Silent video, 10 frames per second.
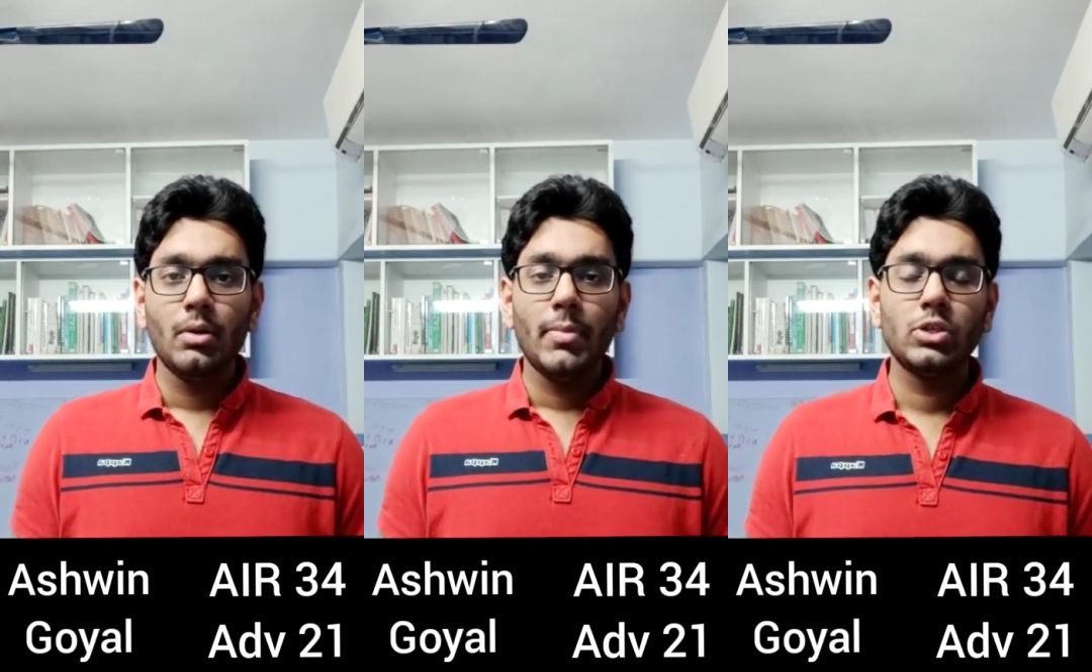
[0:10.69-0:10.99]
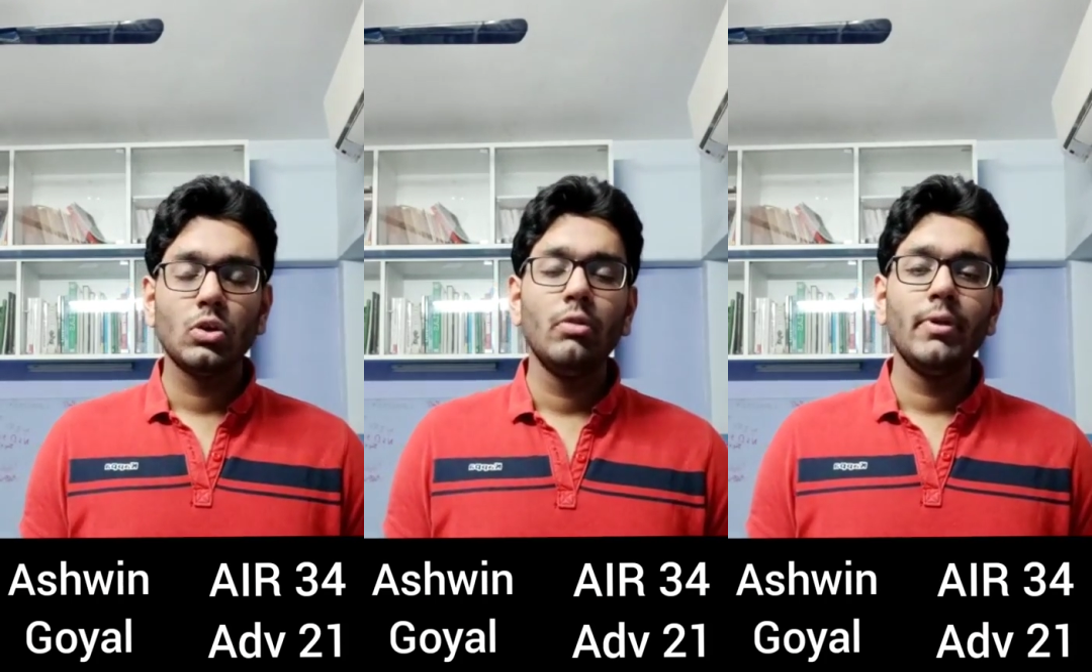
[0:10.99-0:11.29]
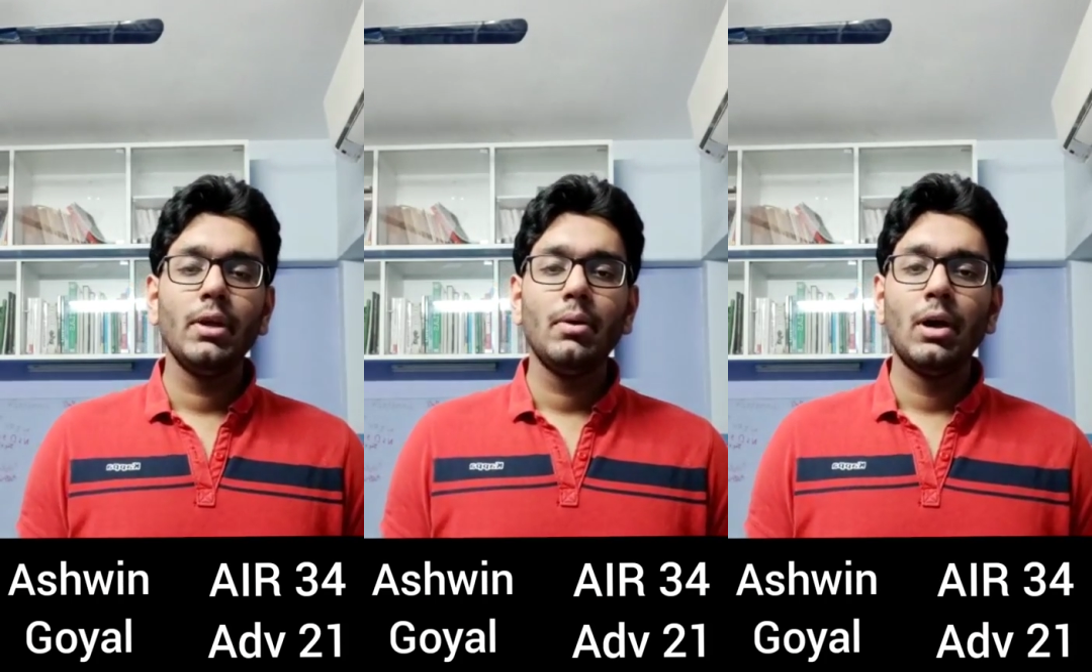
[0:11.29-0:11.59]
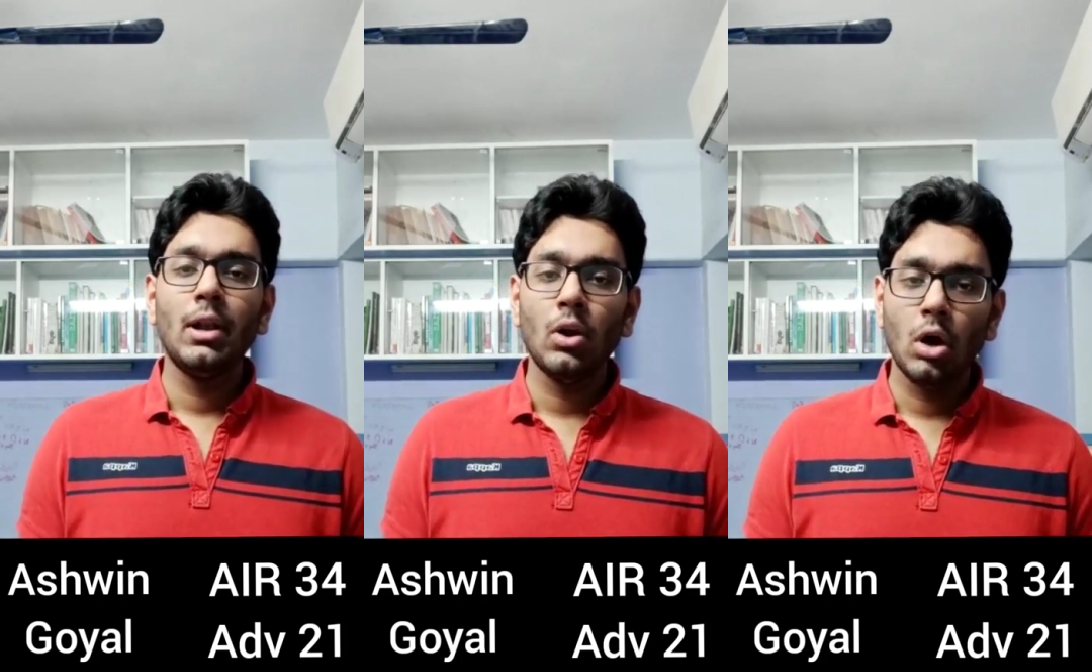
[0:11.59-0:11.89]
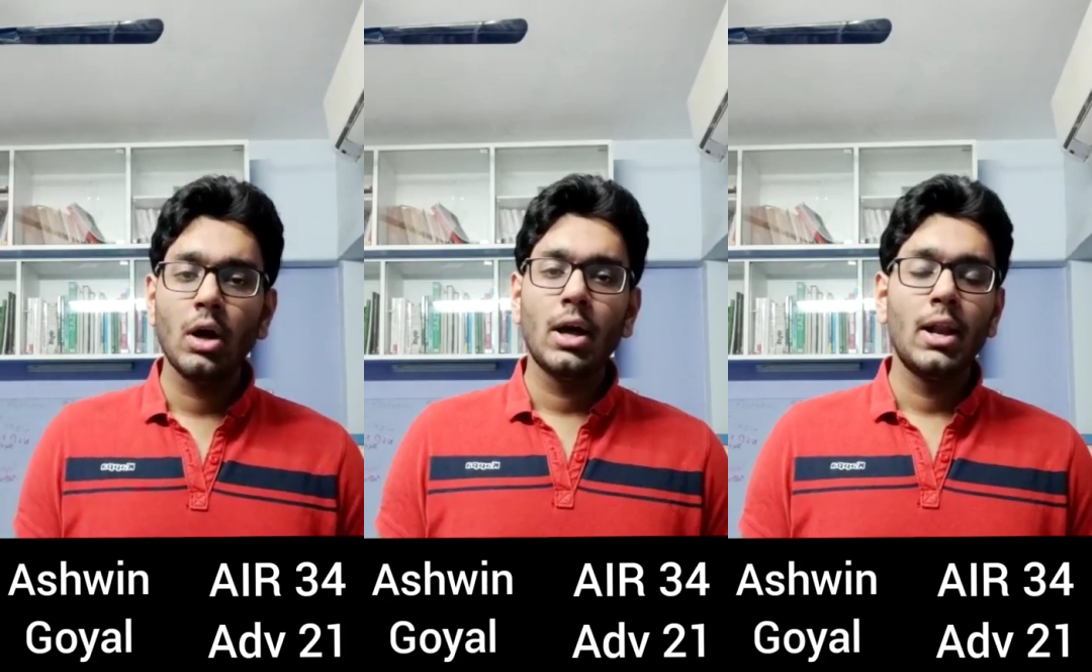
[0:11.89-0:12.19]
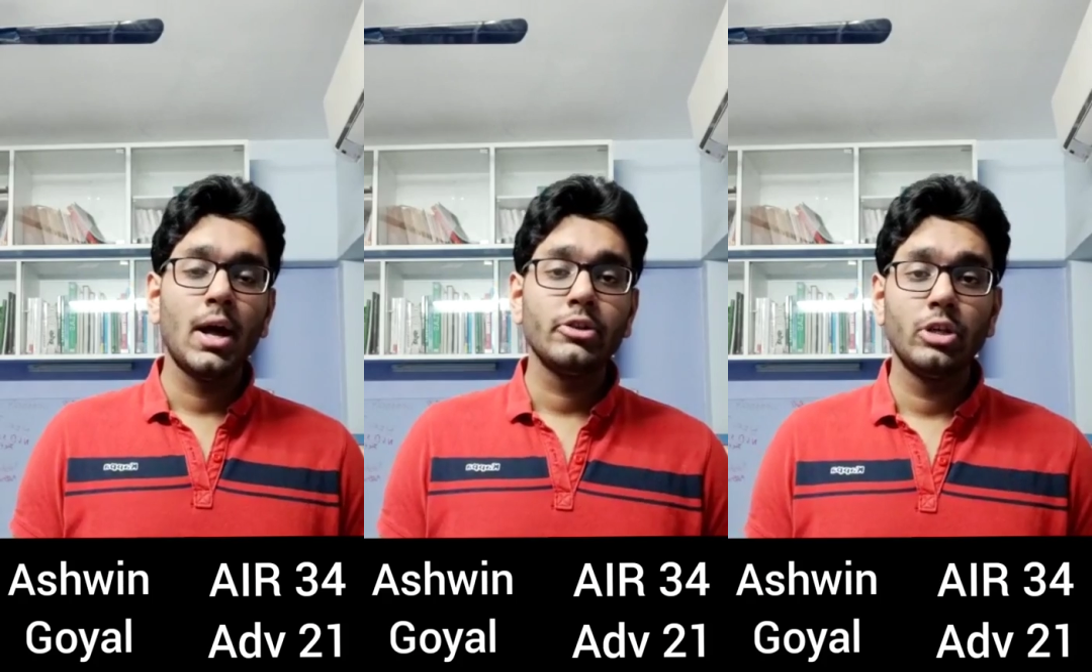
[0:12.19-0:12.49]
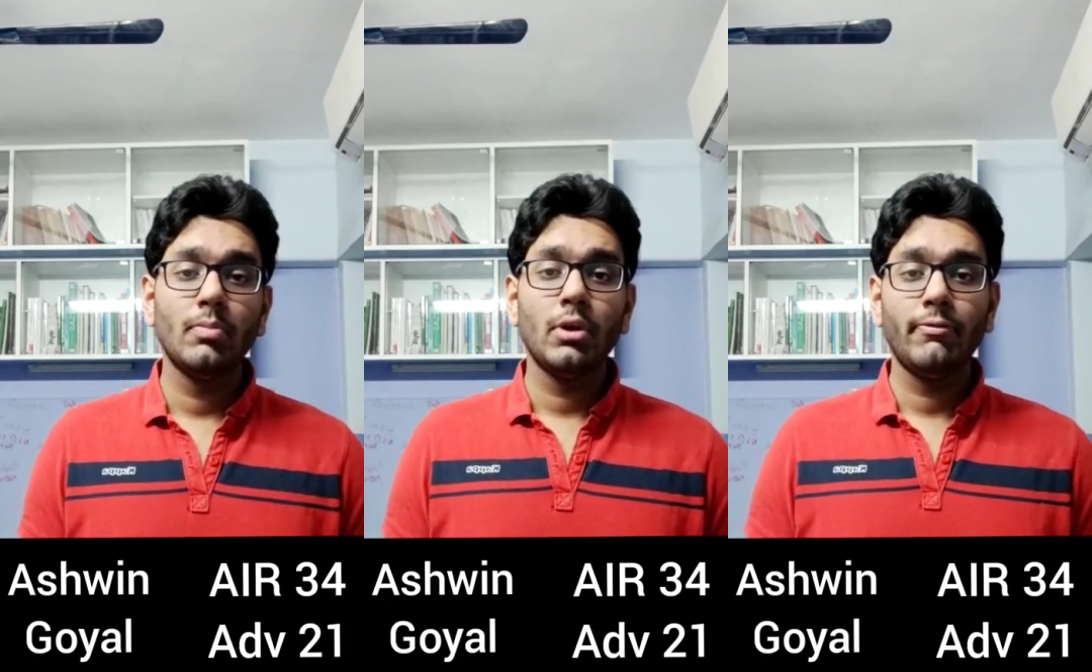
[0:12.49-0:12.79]
By solving a large
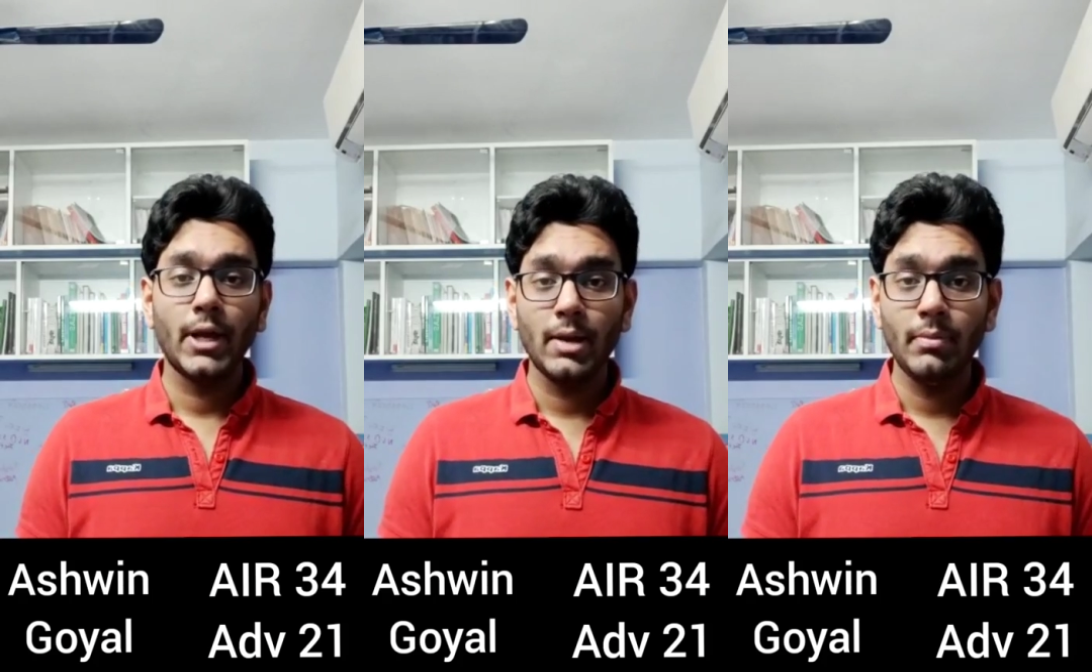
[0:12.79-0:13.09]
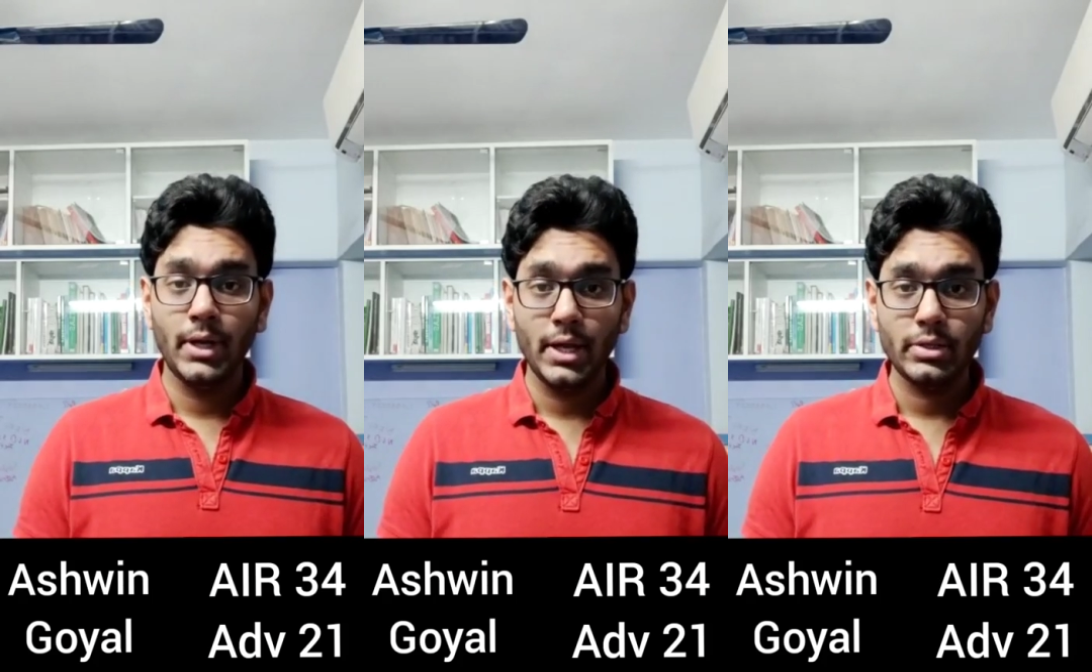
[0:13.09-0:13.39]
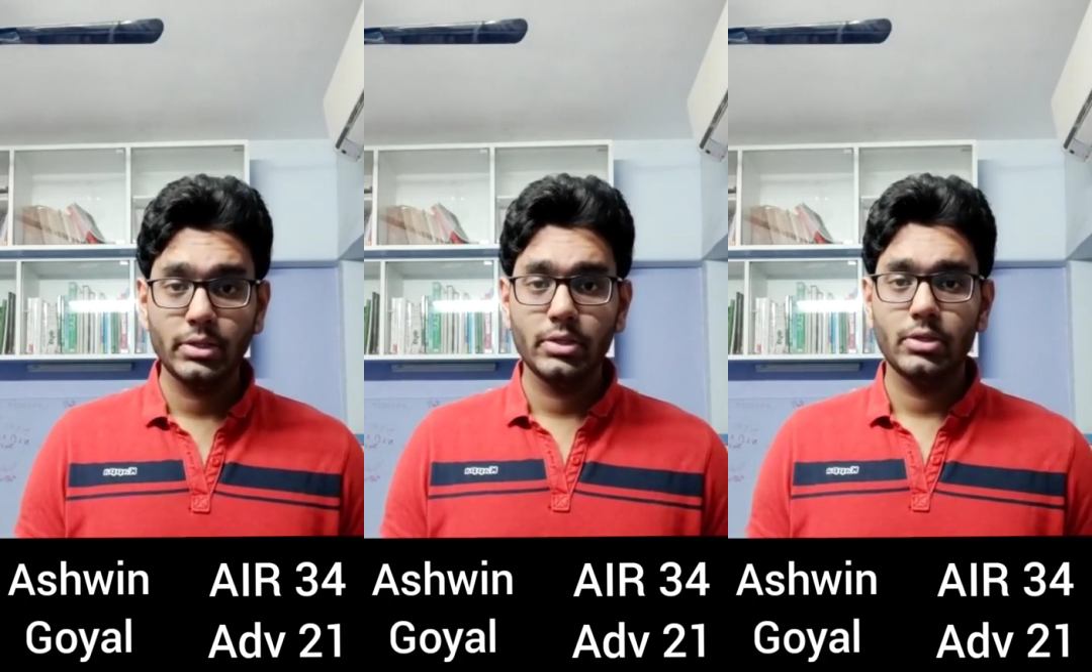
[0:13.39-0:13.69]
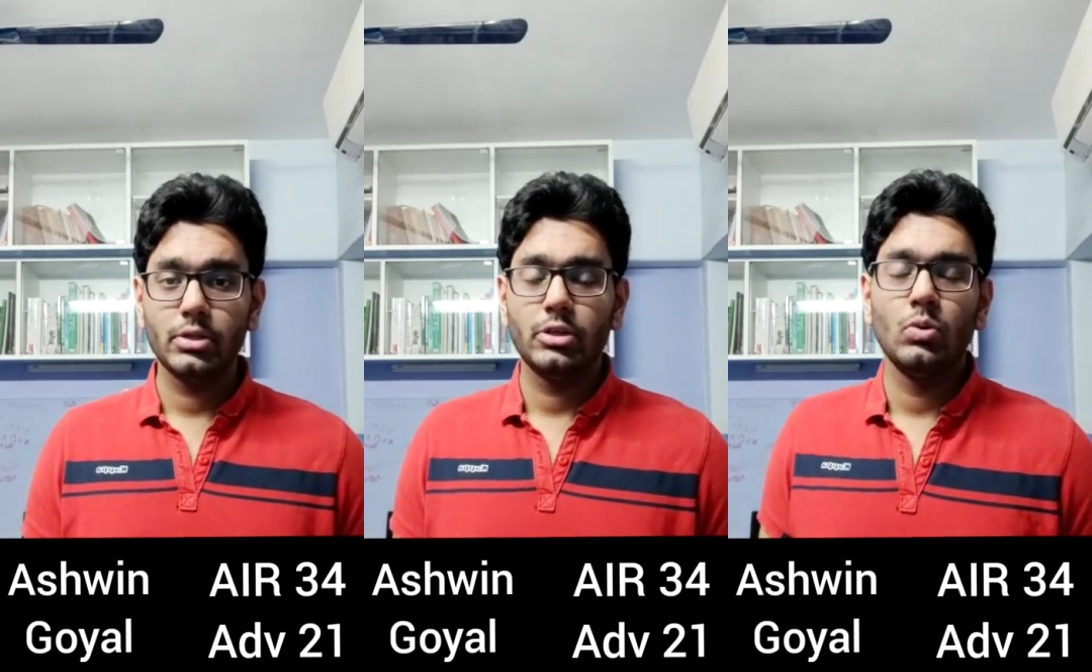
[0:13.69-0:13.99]
number of time tests,